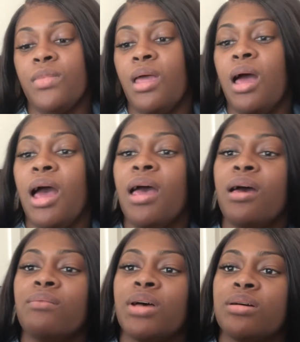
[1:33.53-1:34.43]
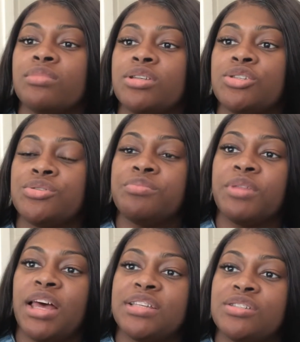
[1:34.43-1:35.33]
I have the strip
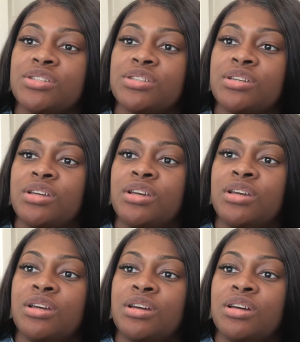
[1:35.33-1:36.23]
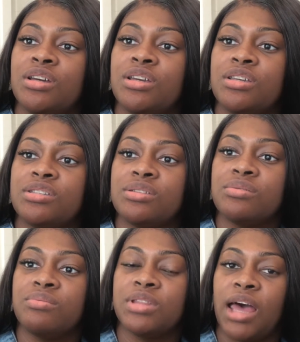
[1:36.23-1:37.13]
lash
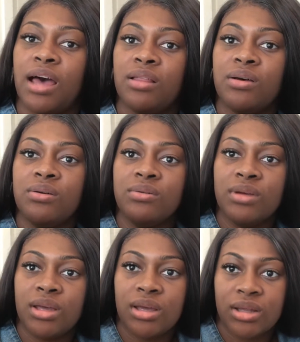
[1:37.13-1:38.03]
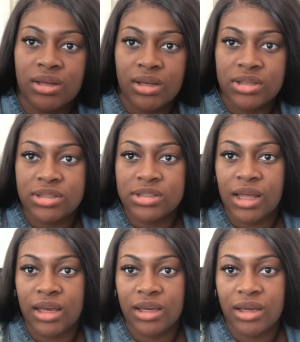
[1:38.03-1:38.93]
adhesive with aloe, and it's
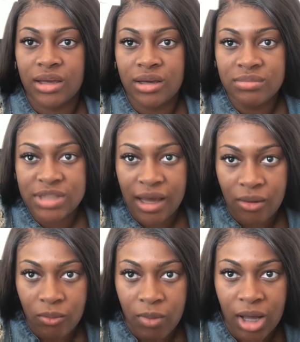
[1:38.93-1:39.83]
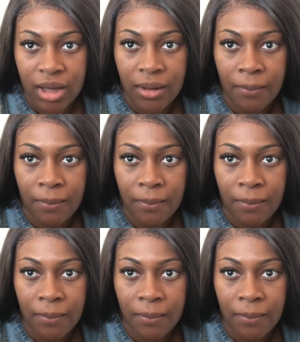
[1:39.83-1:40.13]
like it comes out white